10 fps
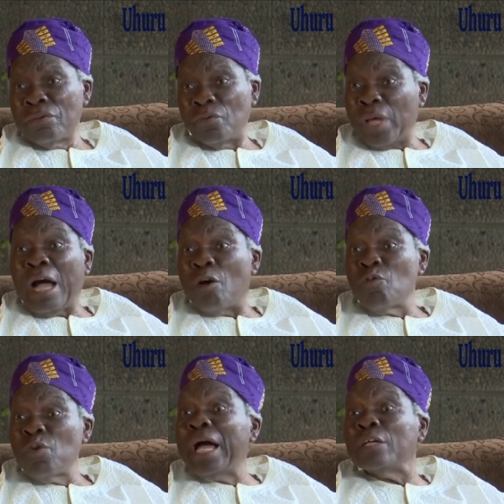we are,
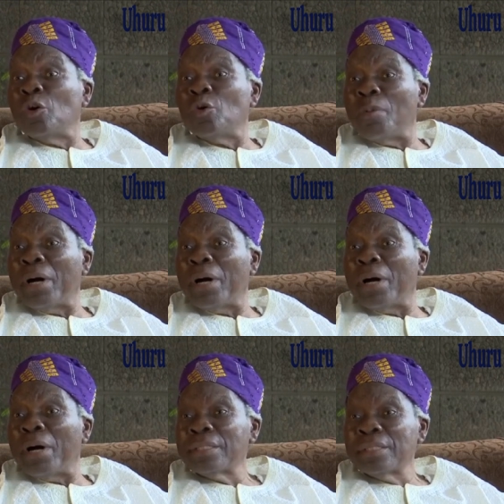we are Yoruba.
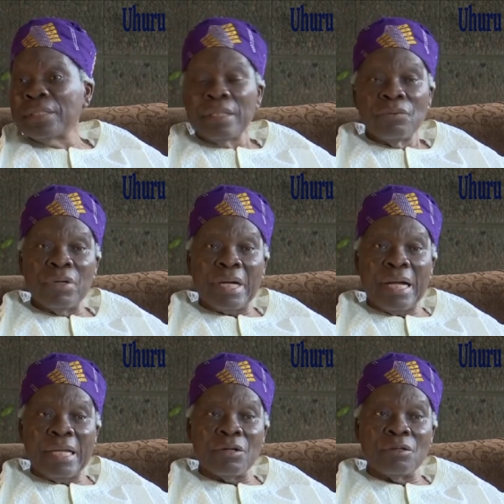We
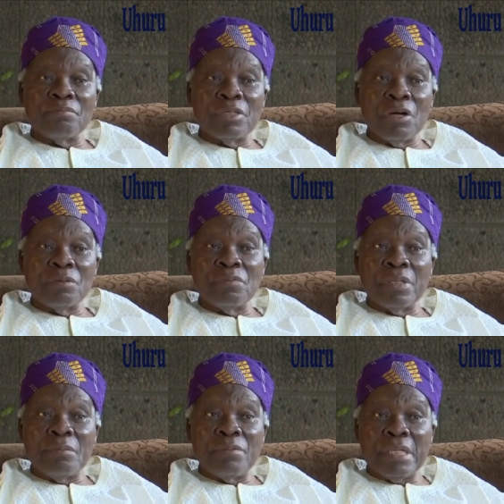cannot just be,
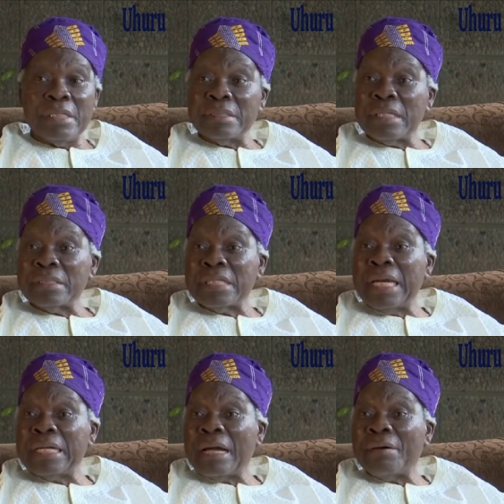be
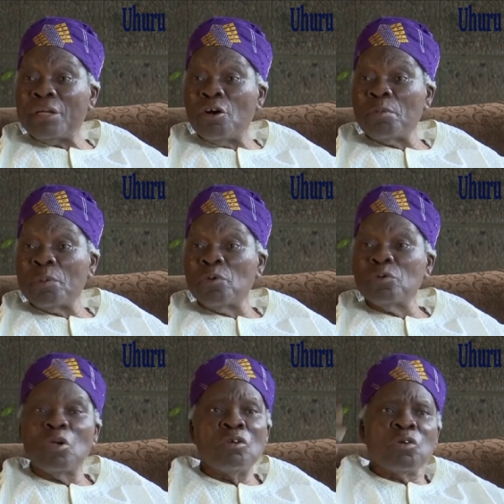telling our young people,
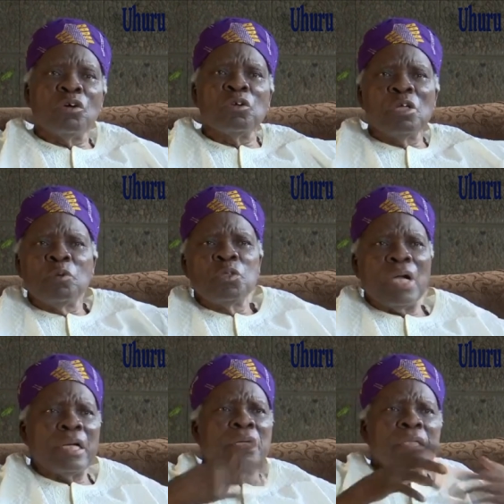just go to the bush
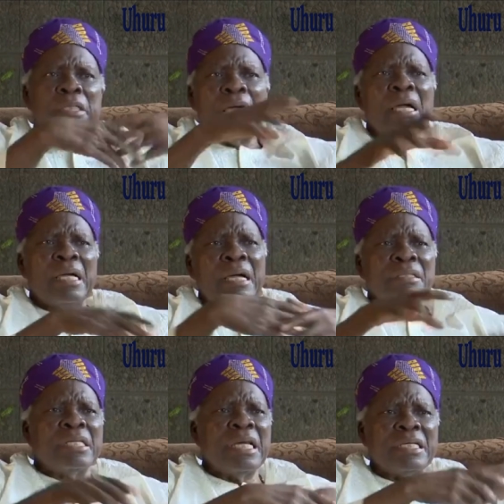and kill them
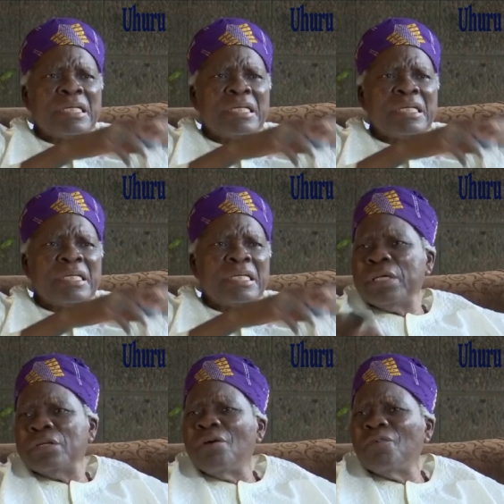and uh, drive them
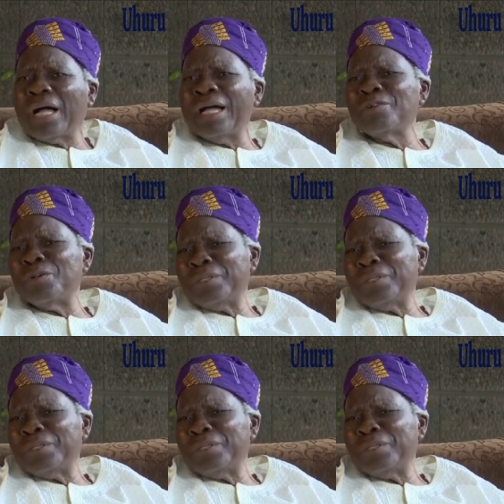away. No, we can't do